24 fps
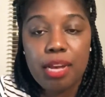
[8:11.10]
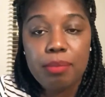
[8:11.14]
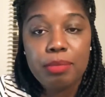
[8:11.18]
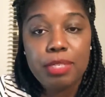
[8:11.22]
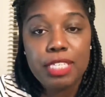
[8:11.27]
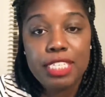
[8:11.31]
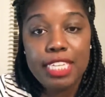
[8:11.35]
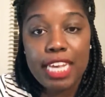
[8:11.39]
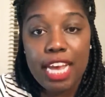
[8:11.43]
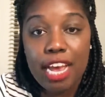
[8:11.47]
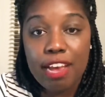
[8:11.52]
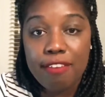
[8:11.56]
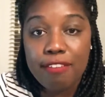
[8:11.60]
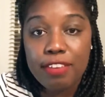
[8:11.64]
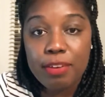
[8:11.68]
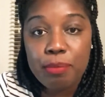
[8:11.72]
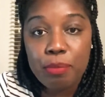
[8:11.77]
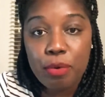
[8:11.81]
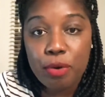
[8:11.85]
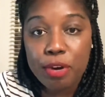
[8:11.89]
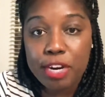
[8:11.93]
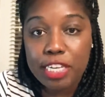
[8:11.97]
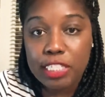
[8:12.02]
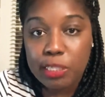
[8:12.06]
just having
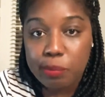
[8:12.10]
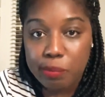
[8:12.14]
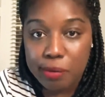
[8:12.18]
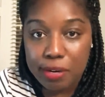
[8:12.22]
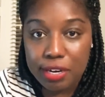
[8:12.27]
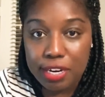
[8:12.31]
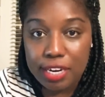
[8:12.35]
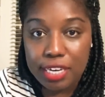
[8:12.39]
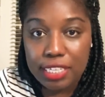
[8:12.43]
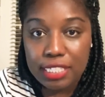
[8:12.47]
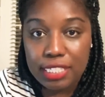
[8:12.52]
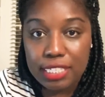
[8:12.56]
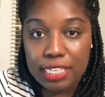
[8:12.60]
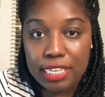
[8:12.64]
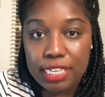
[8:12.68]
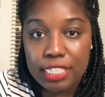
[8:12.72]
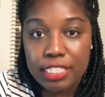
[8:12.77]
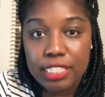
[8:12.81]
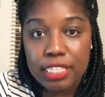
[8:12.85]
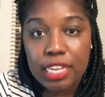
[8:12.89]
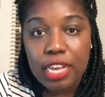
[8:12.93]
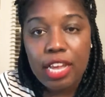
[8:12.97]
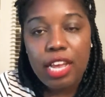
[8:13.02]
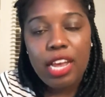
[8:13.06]
more
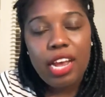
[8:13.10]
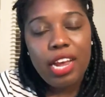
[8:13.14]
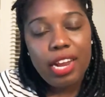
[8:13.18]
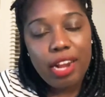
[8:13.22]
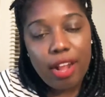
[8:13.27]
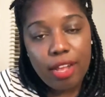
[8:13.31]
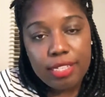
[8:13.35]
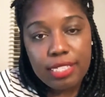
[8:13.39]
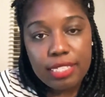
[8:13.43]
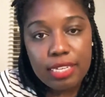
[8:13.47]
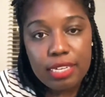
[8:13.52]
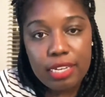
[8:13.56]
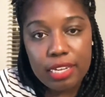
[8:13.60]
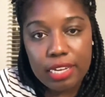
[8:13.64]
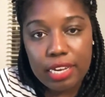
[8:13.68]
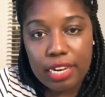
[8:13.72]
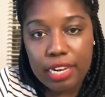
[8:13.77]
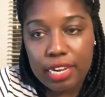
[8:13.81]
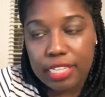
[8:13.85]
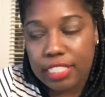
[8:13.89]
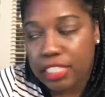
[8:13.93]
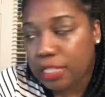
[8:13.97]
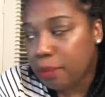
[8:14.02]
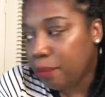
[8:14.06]
experiences, and also
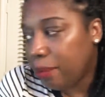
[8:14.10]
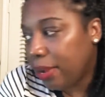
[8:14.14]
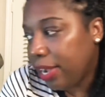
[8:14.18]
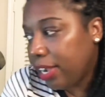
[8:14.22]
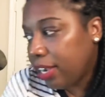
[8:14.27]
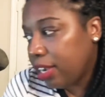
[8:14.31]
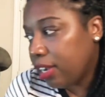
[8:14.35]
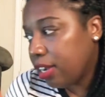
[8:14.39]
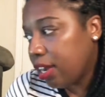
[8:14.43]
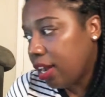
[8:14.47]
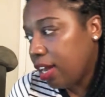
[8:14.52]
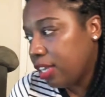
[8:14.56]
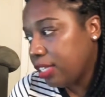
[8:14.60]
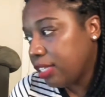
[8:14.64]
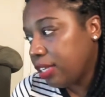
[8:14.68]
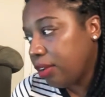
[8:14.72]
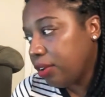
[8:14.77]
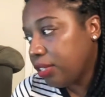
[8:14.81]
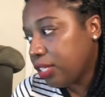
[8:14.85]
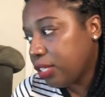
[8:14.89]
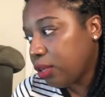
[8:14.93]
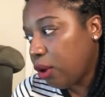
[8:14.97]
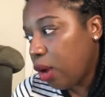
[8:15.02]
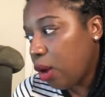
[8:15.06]
looking into buying a
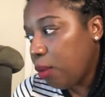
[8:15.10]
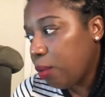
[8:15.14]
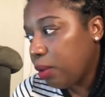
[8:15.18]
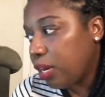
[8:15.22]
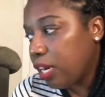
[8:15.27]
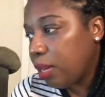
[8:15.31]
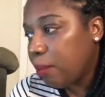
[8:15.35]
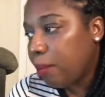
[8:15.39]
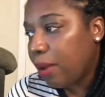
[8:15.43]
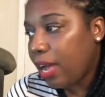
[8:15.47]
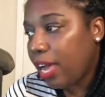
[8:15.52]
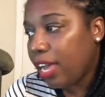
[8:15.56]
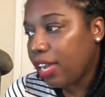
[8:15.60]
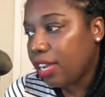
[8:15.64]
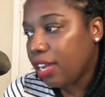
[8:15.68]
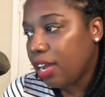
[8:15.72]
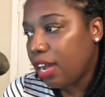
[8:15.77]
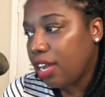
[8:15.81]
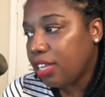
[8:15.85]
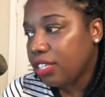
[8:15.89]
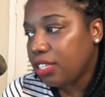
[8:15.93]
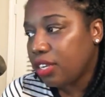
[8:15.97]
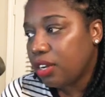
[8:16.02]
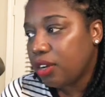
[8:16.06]
condo. So I want to buy a
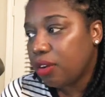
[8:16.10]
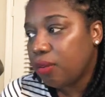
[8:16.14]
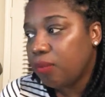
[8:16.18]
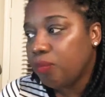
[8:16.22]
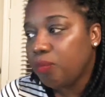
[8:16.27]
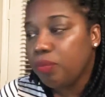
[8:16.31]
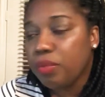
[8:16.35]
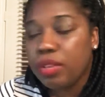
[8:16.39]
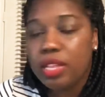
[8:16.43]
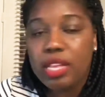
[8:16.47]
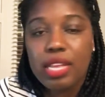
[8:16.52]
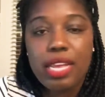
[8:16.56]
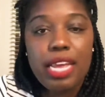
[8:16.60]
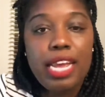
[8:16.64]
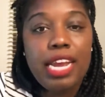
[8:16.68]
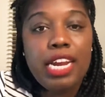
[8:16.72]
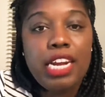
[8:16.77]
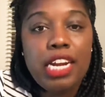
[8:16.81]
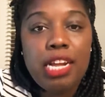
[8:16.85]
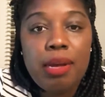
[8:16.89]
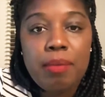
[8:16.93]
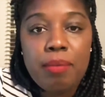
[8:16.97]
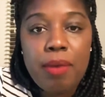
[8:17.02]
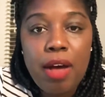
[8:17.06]
condo,
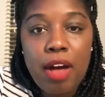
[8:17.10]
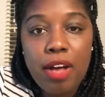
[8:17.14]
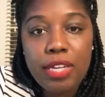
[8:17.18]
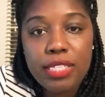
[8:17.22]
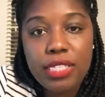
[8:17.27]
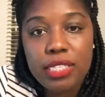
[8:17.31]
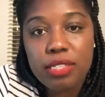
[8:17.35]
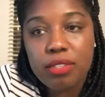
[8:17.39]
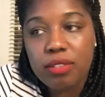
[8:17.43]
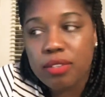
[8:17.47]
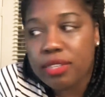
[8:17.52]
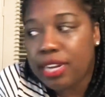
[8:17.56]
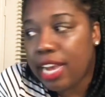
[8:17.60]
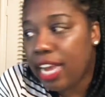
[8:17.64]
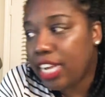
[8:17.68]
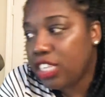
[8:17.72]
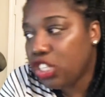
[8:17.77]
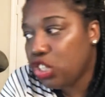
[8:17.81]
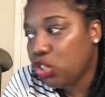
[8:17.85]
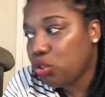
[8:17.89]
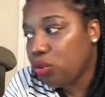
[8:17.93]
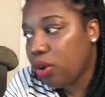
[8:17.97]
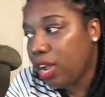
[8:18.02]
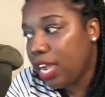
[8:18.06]
and I'm also not
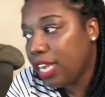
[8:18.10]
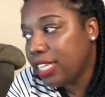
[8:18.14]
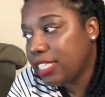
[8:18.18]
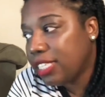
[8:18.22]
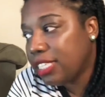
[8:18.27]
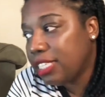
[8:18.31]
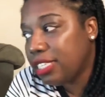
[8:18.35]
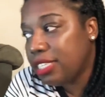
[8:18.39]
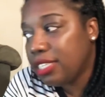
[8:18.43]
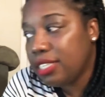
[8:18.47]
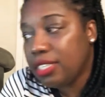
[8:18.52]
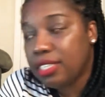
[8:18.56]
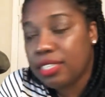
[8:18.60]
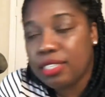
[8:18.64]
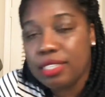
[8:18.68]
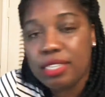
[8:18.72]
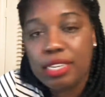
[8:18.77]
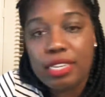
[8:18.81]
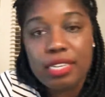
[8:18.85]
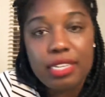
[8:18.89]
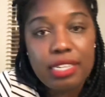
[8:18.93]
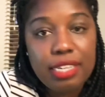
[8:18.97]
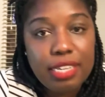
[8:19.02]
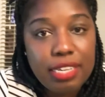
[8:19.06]
trying to
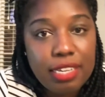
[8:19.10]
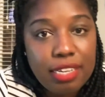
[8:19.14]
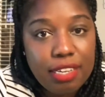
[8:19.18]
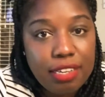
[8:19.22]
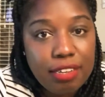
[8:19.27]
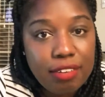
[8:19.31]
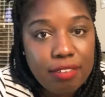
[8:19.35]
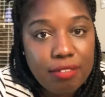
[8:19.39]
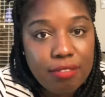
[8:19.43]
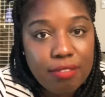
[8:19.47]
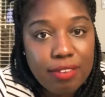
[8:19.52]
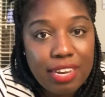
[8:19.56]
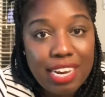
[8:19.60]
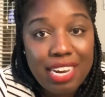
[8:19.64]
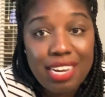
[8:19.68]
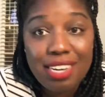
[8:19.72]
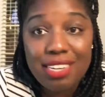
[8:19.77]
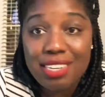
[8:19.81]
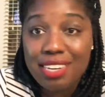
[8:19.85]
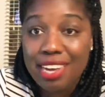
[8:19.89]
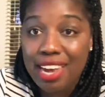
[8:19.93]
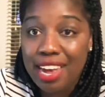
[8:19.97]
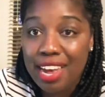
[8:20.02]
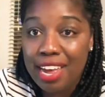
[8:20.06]
live
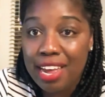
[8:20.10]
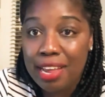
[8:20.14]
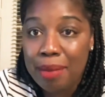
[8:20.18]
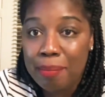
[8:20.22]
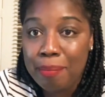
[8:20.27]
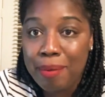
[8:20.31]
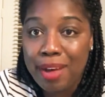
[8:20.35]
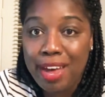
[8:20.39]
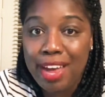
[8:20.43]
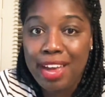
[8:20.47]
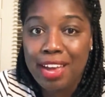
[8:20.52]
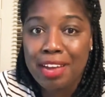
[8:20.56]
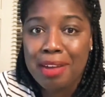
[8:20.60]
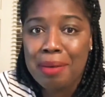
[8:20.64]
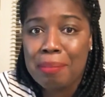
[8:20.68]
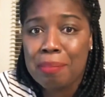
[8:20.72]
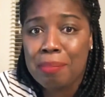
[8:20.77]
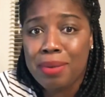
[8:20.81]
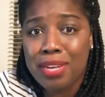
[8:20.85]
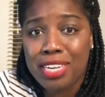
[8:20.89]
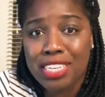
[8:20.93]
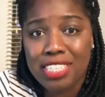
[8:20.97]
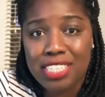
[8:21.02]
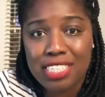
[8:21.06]
and die by a
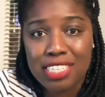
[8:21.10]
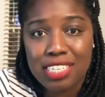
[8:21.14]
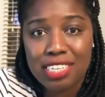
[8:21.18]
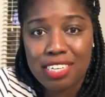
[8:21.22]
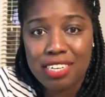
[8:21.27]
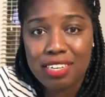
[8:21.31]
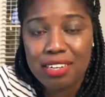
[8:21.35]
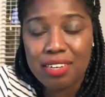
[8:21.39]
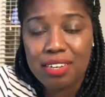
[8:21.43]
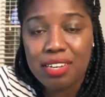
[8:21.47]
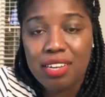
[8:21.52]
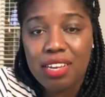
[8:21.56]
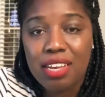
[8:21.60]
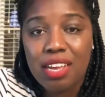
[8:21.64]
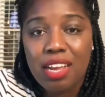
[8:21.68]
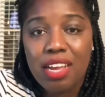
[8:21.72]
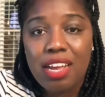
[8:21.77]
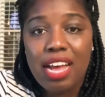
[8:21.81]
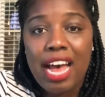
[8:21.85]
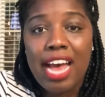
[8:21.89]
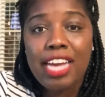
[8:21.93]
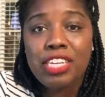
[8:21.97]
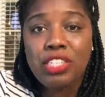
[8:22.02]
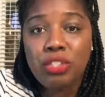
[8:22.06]
budget.
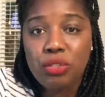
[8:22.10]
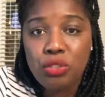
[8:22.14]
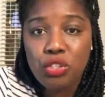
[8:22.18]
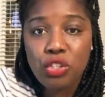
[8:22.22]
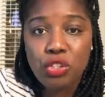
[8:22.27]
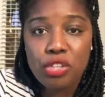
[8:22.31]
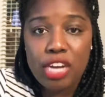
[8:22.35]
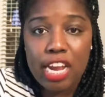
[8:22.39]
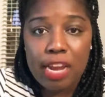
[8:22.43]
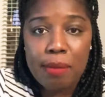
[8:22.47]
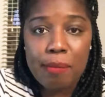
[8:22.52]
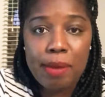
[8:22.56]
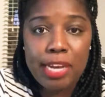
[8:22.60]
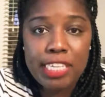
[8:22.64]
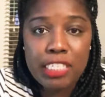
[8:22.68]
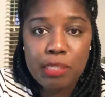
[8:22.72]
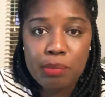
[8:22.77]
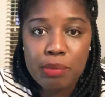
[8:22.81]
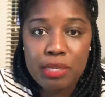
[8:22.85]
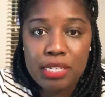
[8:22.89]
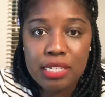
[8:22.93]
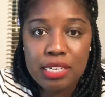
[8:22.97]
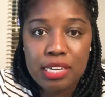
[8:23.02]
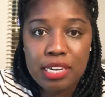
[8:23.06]
I do track my
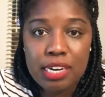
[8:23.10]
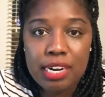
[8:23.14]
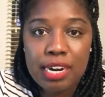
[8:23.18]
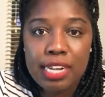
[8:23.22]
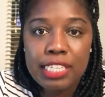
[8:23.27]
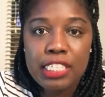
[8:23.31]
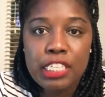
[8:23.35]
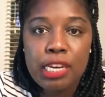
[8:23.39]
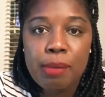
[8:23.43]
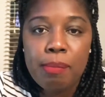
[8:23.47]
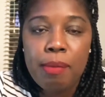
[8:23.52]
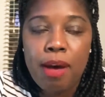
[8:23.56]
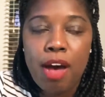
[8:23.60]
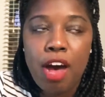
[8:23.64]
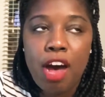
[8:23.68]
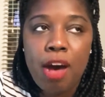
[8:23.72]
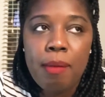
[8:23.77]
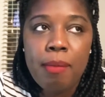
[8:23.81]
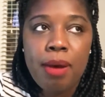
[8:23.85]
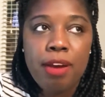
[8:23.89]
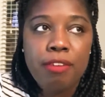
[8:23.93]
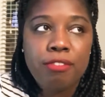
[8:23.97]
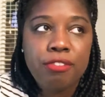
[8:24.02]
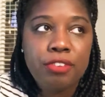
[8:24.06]
spending, and I tell all
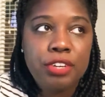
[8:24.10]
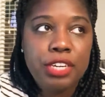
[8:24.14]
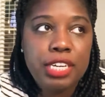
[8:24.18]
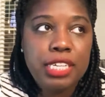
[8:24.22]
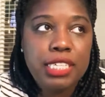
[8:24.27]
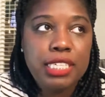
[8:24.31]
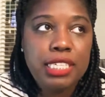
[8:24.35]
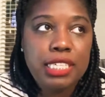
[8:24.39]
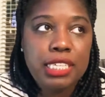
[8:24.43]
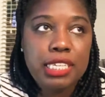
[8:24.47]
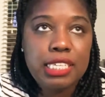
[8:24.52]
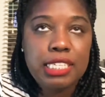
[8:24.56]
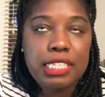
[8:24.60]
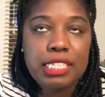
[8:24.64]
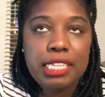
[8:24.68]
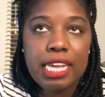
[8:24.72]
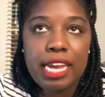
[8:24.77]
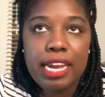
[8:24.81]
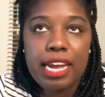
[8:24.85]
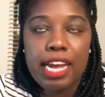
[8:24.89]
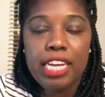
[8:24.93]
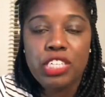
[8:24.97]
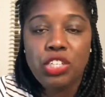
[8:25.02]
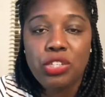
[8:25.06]
my friends this,
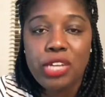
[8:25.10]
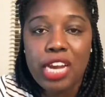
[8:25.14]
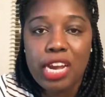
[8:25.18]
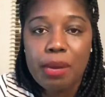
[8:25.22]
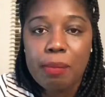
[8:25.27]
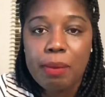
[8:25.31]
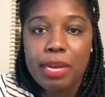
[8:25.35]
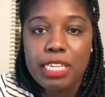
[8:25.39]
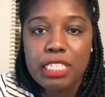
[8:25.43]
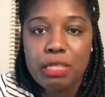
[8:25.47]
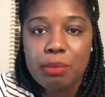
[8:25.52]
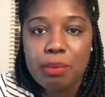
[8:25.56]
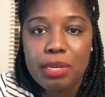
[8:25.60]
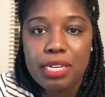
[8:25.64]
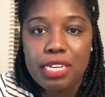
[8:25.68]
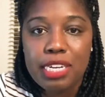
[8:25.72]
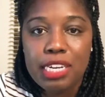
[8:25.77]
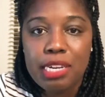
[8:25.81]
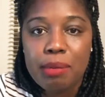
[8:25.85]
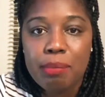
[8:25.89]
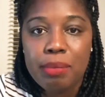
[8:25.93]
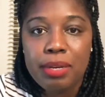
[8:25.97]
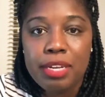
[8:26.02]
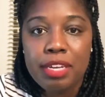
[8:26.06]
like, I track my
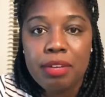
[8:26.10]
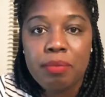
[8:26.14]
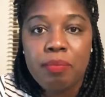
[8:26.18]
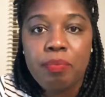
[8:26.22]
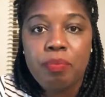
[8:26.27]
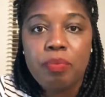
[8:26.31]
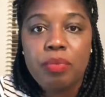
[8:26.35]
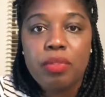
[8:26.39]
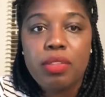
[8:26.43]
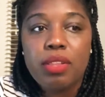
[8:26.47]
spending, but